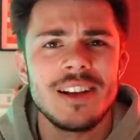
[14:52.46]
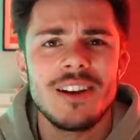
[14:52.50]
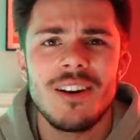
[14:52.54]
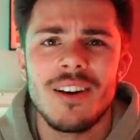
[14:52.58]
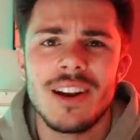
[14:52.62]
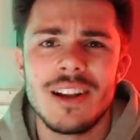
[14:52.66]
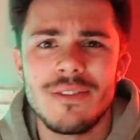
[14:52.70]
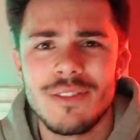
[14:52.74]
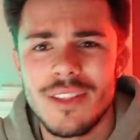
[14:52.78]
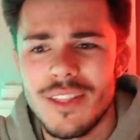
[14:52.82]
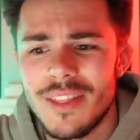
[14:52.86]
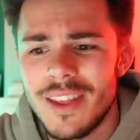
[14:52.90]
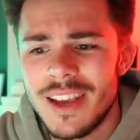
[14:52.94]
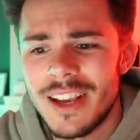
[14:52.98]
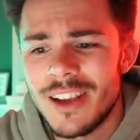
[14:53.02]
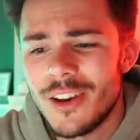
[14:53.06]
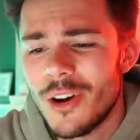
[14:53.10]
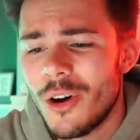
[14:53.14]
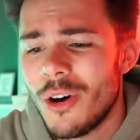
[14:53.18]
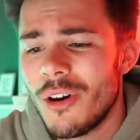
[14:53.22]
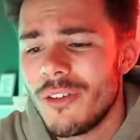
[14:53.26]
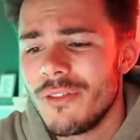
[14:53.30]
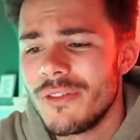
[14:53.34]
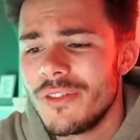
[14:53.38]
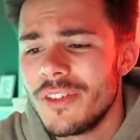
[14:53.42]
can't even think
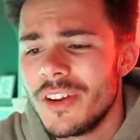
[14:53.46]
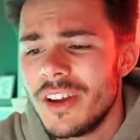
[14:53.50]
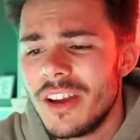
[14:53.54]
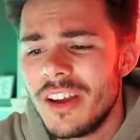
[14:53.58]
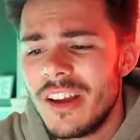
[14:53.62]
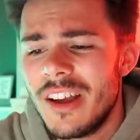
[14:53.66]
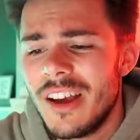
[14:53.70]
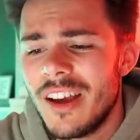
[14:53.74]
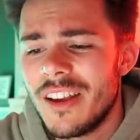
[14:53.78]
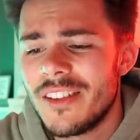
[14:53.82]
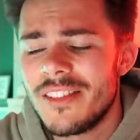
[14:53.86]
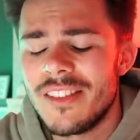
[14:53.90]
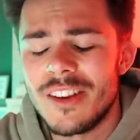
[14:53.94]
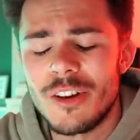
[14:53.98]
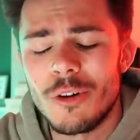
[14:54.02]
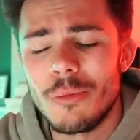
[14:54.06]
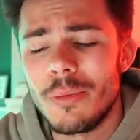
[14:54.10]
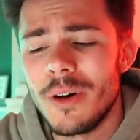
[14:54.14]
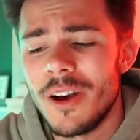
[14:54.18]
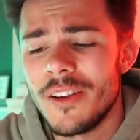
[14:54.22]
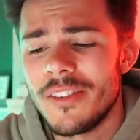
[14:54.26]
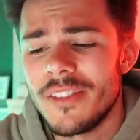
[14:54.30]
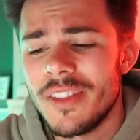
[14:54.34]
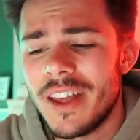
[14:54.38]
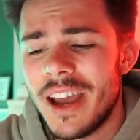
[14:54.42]
of a single
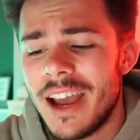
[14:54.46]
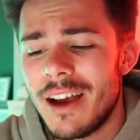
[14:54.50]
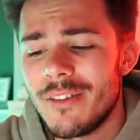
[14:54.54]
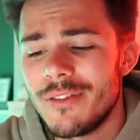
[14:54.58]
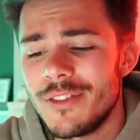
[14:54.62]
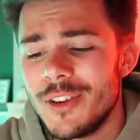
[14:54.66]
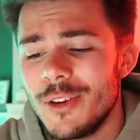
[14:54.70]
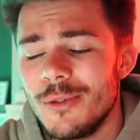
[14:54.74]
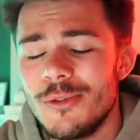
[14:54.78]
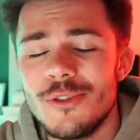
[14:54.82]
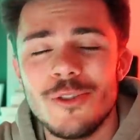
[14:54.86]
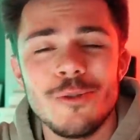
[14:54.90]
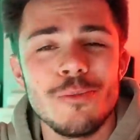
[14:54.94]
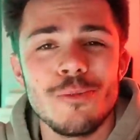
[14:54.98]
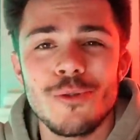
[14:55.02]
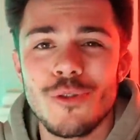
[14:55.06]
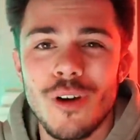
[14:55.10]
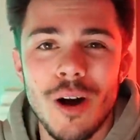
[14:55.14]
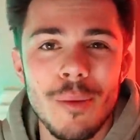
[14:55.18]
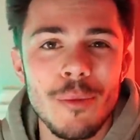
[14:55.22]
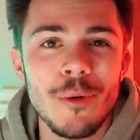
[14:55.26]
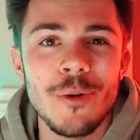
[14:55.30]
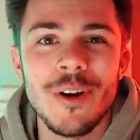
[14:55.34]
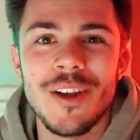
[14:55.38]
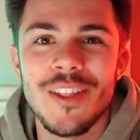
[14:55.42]
person I have YouTube
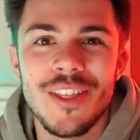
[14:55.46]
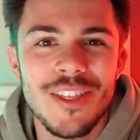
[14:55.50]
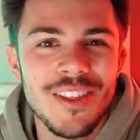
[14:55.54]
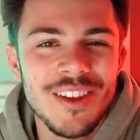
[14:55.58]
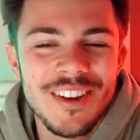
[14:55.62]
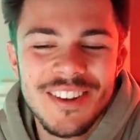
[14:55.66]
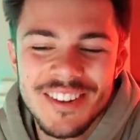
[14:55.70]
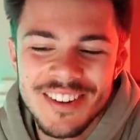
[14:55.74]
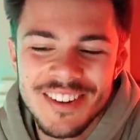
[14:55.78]
drama with.